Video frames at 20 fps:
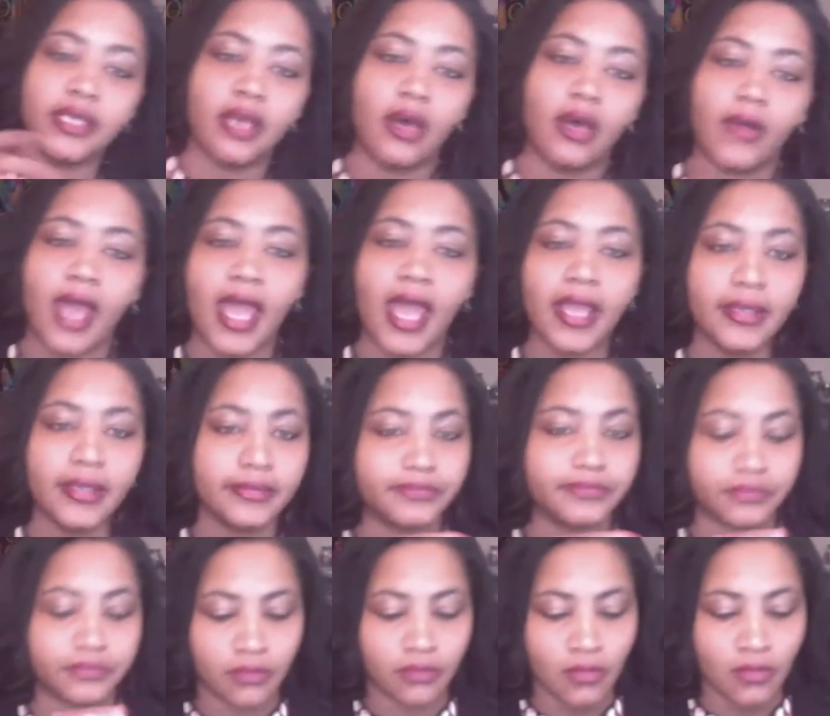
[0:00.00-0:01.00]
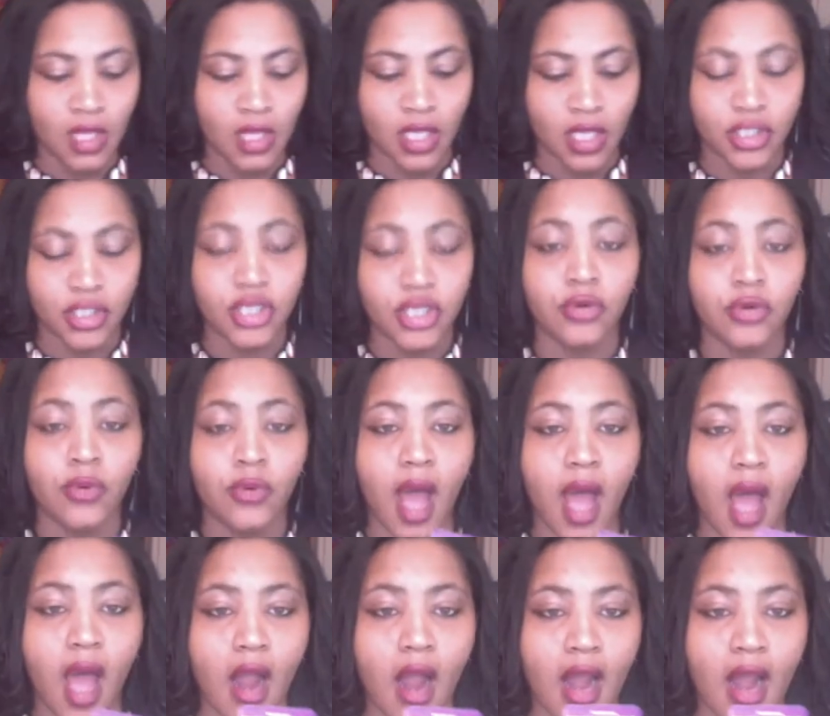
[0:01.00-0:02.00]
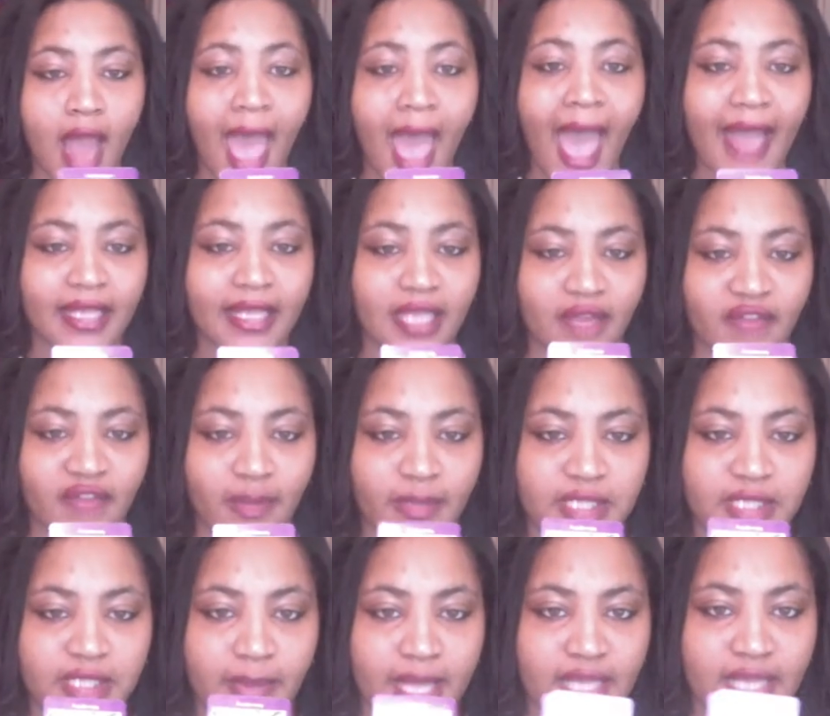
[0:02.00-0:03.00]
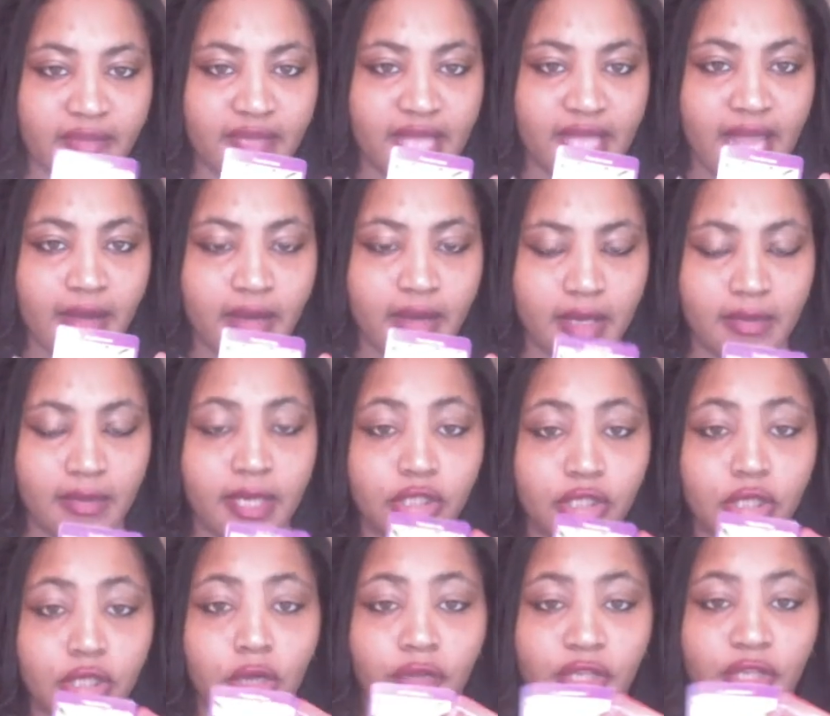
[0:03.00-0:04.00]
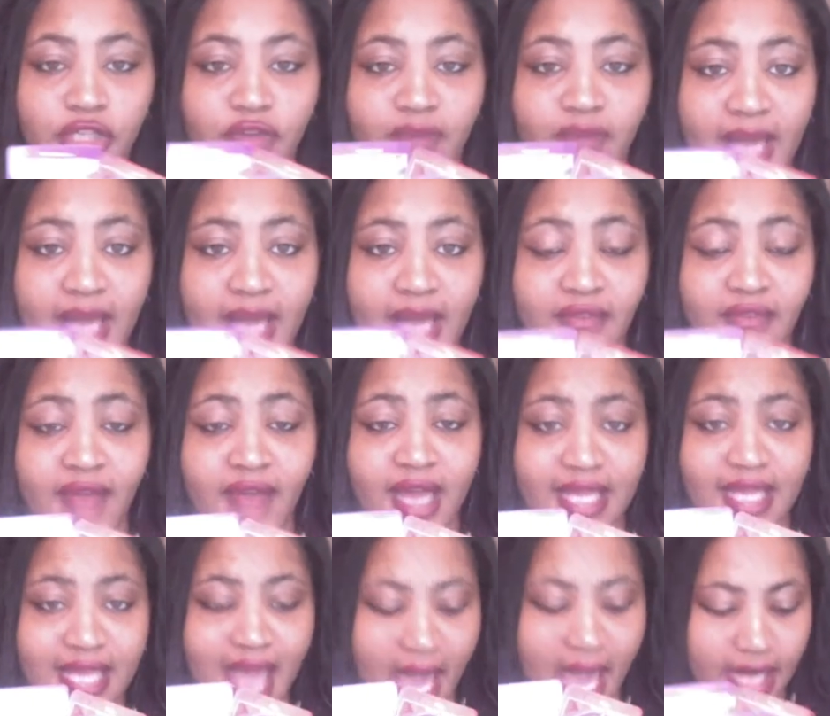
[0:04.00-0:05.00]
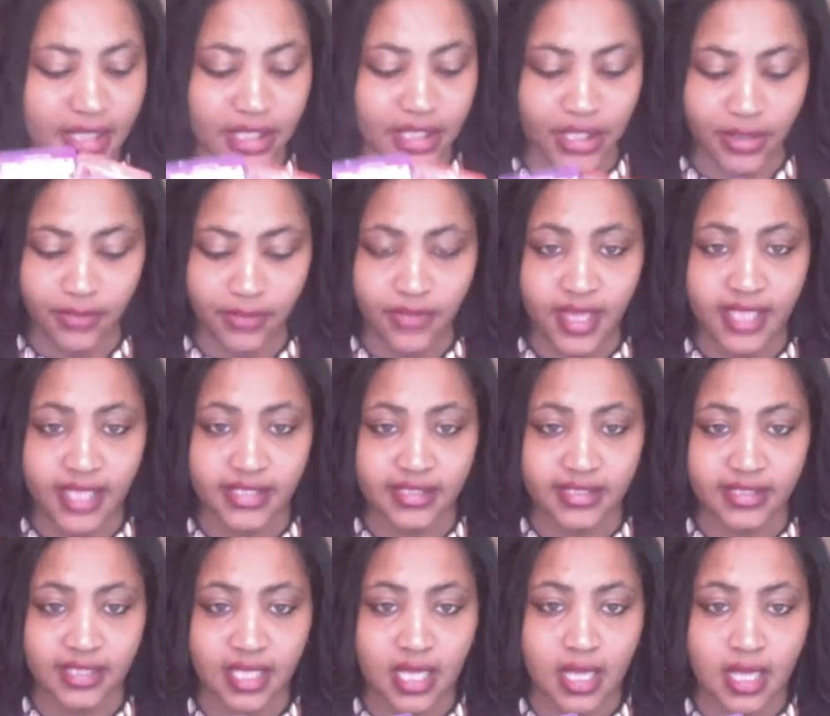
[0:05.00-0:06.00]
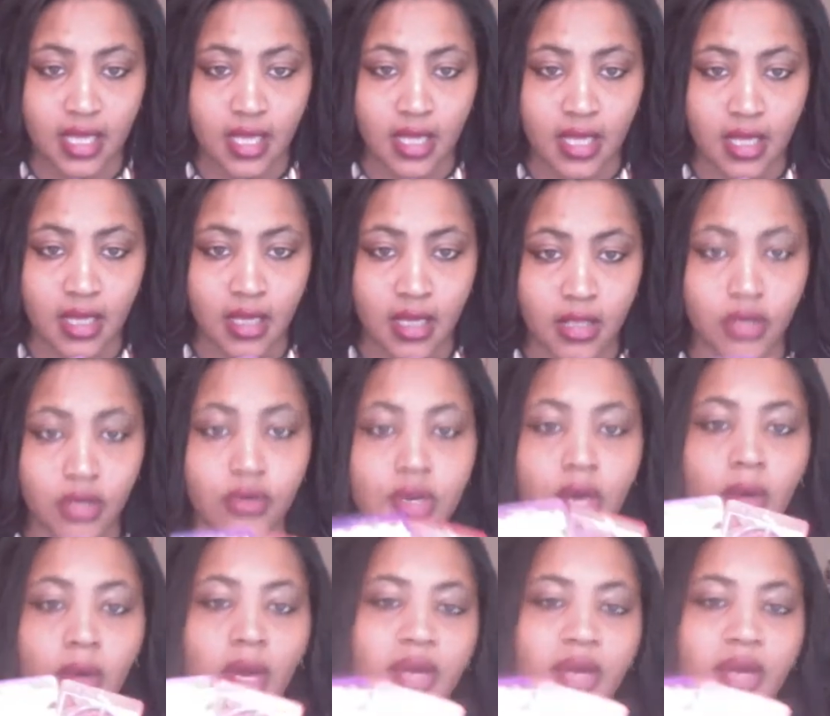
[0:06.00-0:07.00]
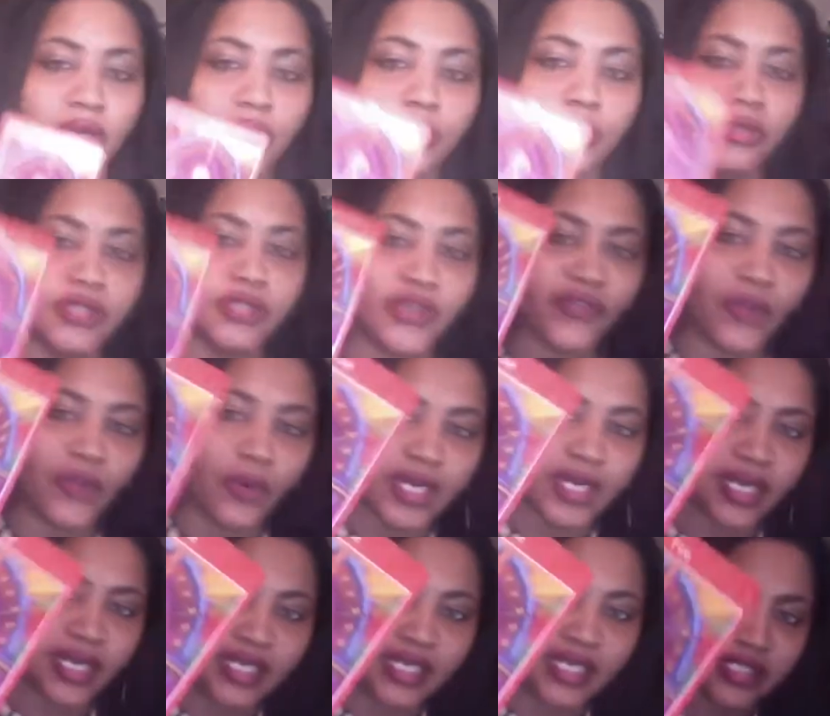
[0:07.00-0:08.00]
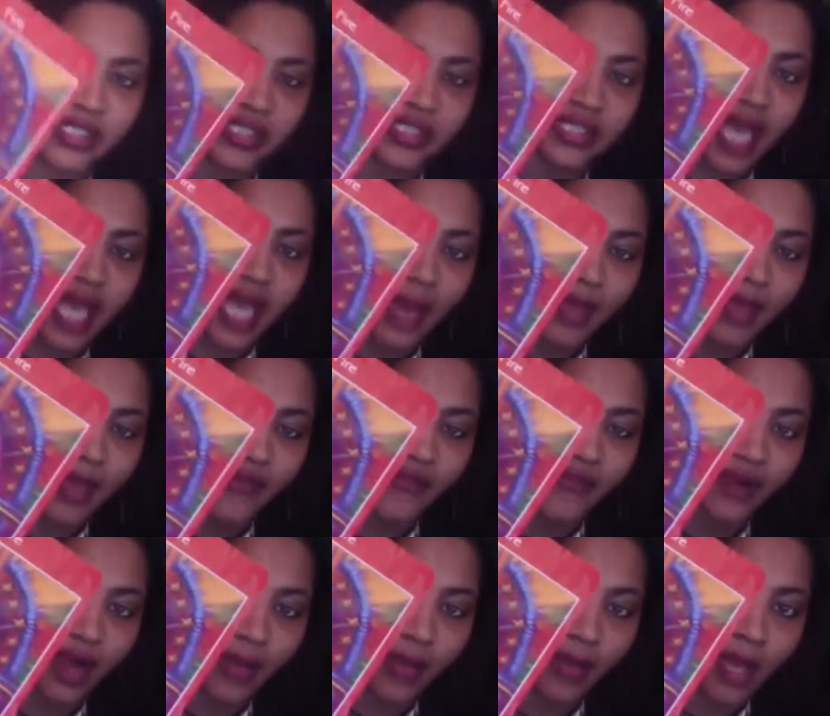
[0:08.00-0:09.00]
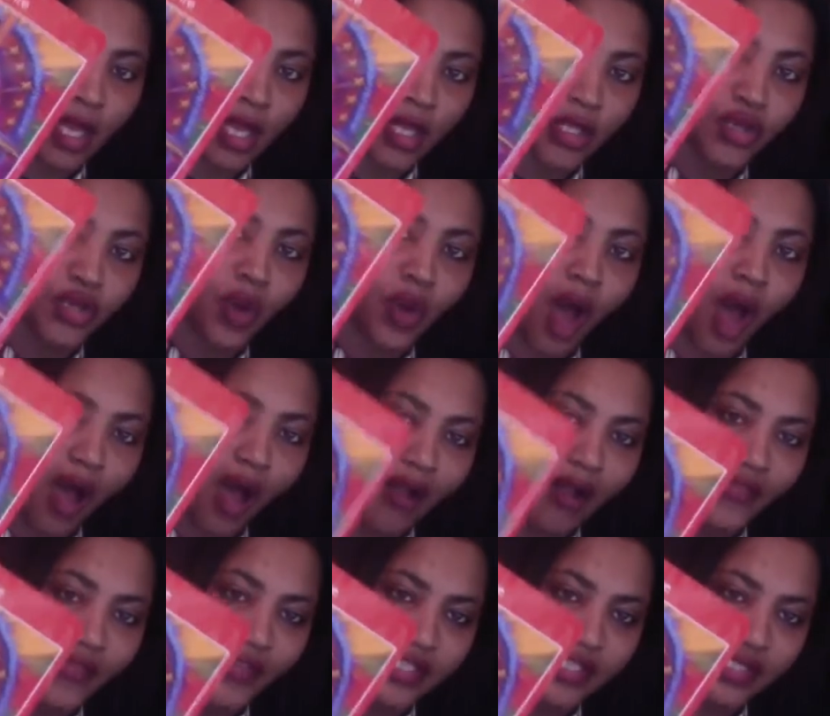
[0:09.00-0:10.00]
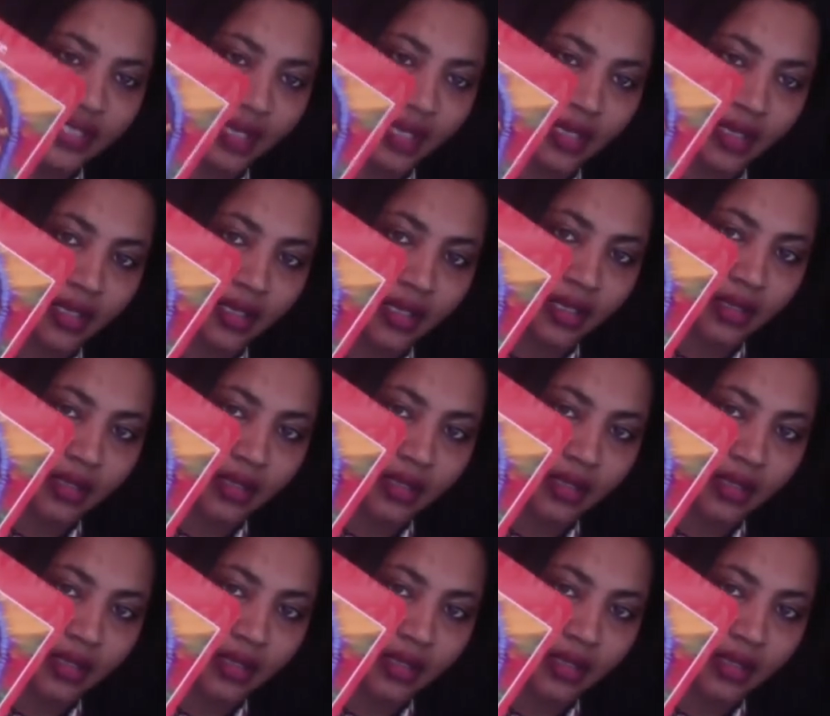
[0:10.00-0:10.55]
Okay? You are acting from a space of integrity because you know that you're divinely guided to do this. You know under whose authority this is coming from. You are the sun.